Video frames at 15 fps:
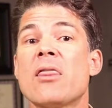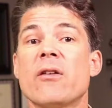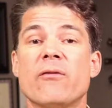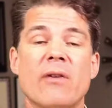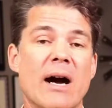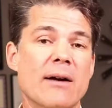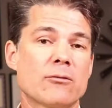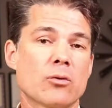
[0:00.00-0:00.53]
the
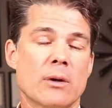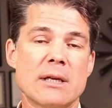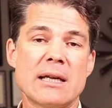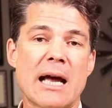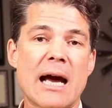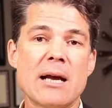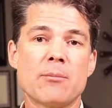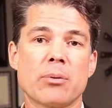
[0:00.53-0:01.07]

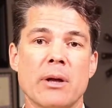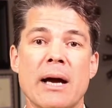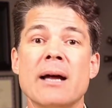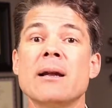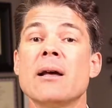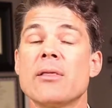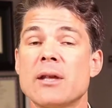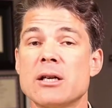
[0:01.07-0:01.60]
529
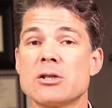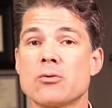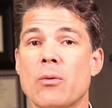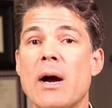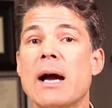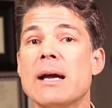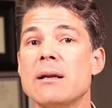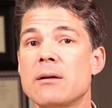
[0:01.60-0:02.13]
plan that is
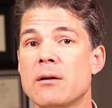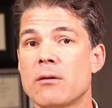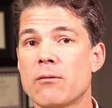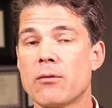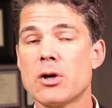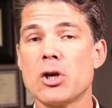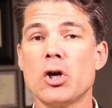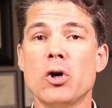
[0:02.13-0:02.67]
right
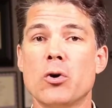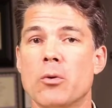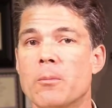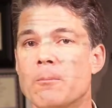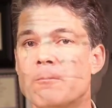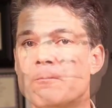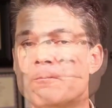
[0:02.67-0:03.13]
for you.